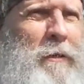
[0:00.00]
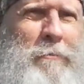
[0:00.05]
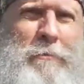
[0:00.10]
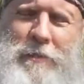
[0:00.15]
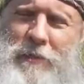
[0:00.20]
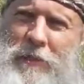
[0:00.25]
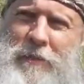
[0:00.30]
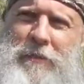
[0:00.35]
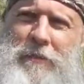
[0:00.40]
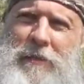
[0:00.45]

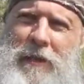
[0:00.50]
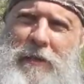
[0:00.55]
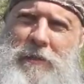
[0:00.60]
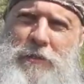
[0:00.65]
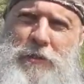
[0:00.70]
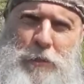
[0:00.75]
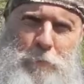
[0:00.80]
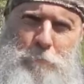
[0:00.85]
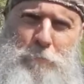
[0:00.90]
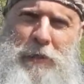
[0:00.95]
was it
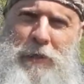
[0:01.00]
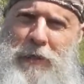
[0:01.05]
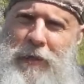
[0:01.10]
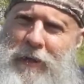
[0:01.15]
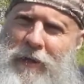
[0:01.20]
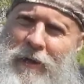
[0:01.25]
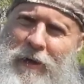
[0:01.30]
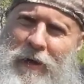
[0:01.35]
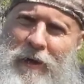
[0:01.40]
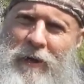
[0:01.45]
to
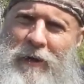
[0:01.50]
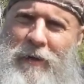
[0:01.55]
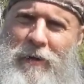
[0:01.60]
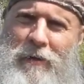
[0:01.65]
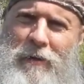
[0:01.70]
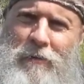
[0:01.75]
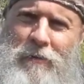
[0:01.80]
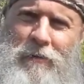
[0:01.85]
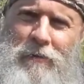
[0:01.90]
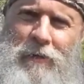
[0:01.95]
be?
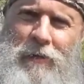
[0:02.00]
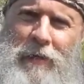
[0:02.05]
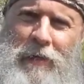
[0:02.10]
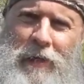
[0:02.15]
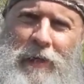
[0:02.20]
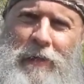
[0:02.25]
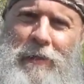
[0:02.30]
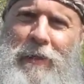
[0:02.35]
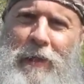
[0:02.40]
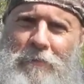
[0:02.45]
Uh,
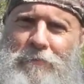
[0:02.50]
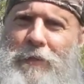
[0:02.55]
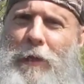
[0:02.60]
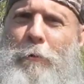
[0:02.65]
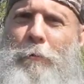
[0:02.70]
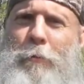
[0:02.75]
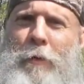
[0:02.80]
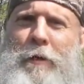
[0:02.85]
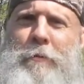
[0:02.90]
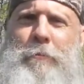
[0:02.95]
he left
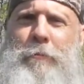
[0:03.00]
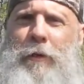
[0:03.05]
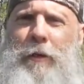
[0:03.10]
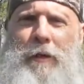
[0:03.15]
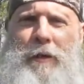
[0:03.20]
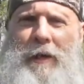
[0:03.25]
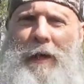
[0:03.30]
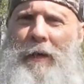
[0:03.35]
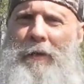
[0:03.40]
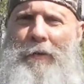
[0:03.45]
out one
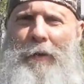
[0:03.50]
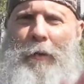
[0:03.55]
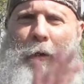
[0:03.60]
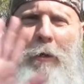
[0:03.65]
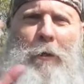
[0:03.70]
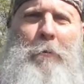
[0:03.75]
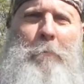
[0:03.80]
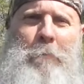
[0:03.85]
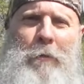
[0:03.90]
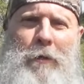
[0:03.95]
word out of the
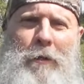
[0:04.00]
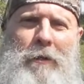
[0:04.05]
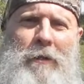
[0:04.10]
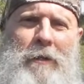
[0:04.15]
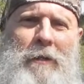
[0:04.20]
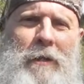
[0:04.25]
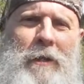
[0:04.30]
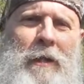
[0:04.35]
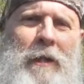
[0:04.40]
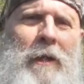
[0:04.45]
whole
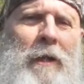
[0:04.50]
book.